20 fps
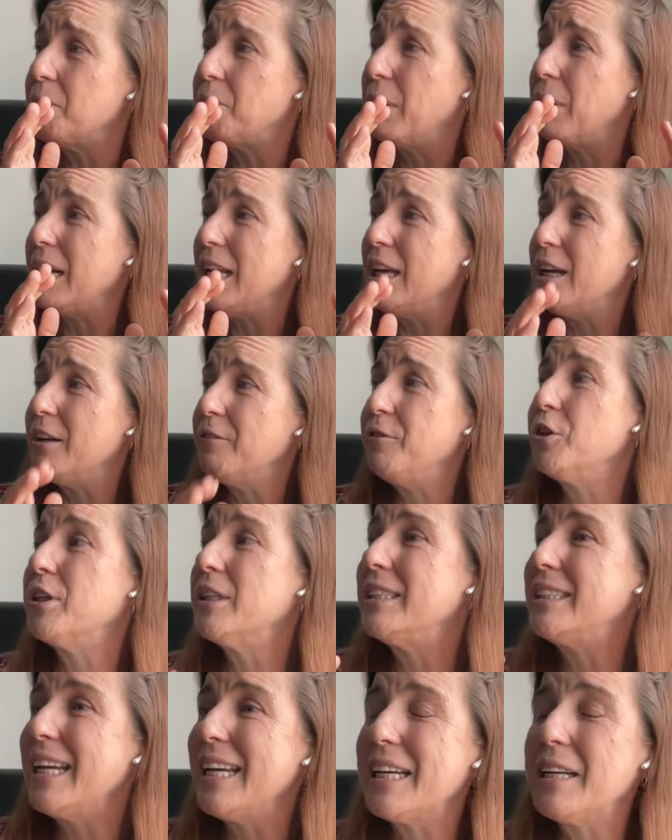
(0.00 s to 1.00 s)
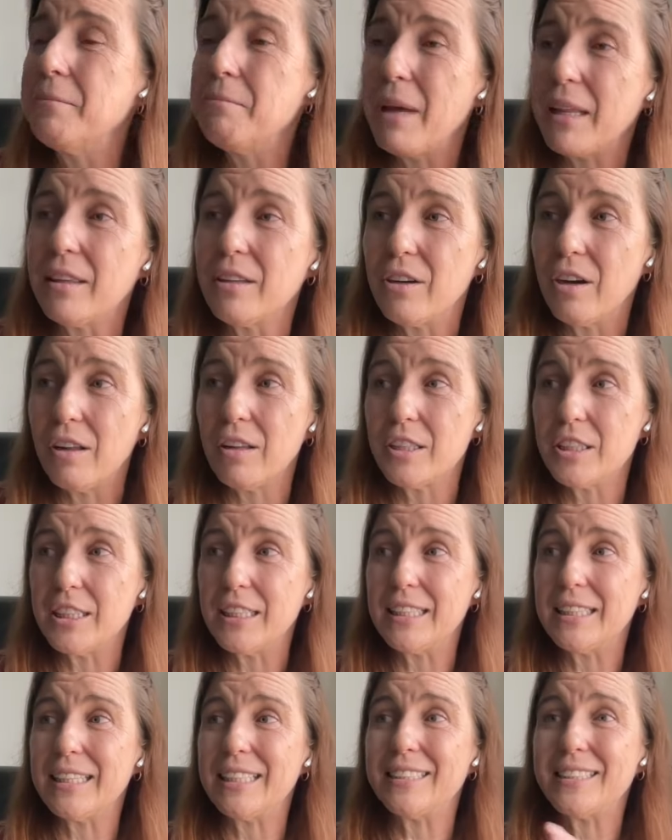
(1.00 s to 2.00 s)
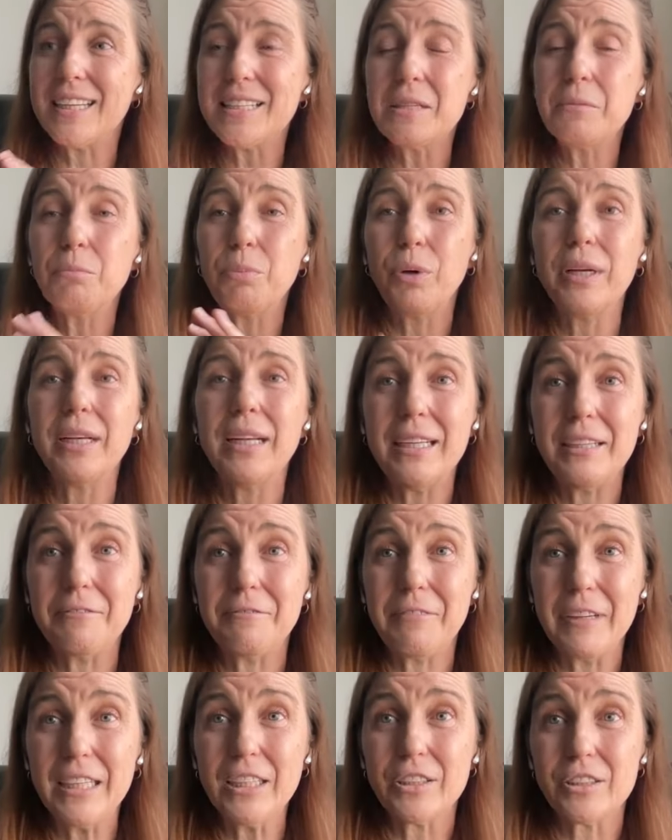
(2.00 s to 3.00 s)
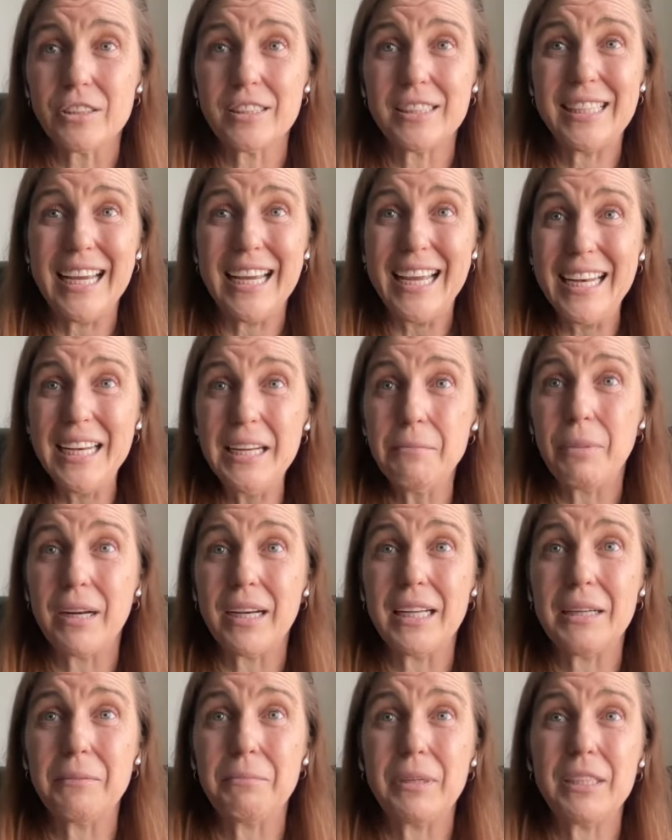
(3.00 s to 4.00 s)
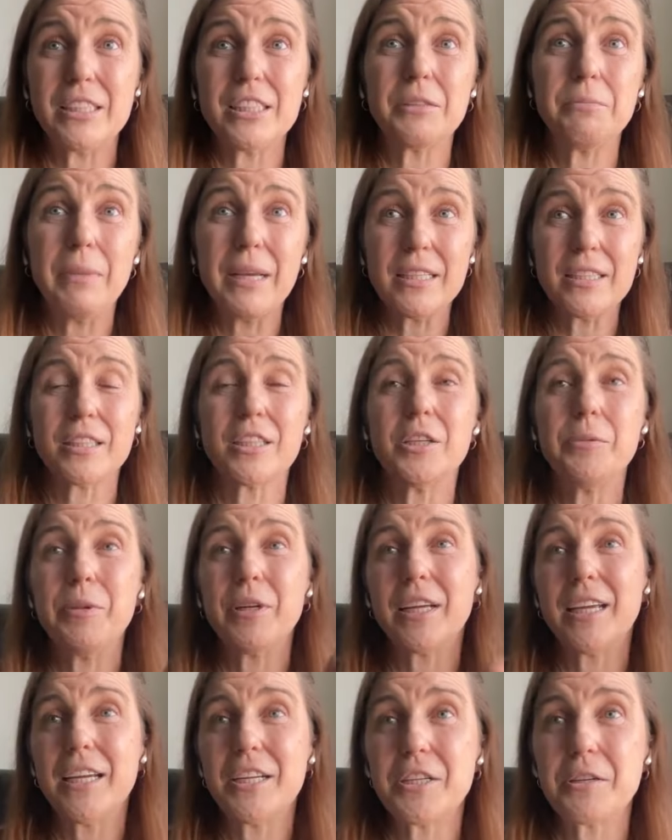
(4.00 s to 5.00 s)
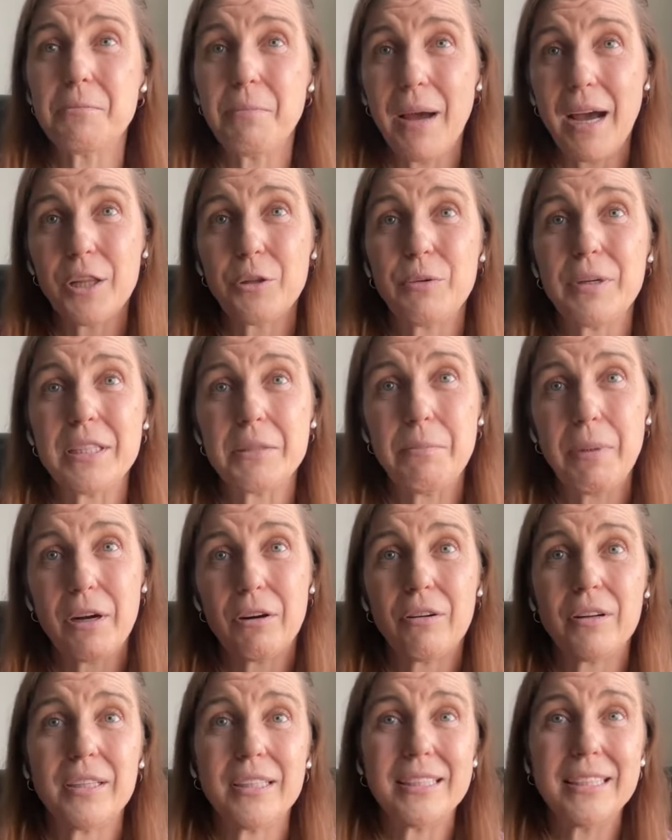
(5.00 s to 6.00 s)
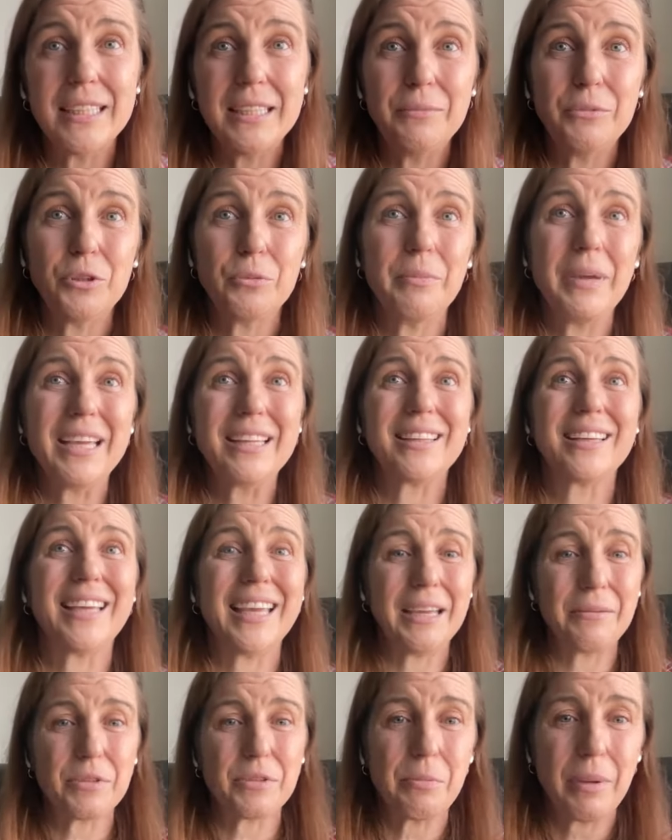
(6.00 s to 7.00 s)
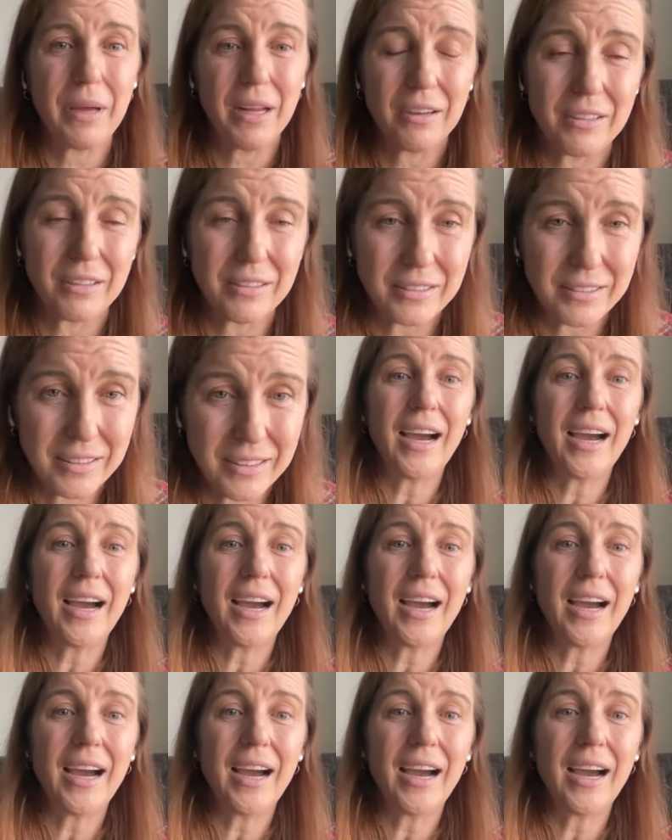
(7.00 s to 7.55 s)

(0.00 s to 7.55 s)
but if you could take a methodology that doesn't point any fingers to anybody, but just makes the communication pathways better on a team, you'll make the games better.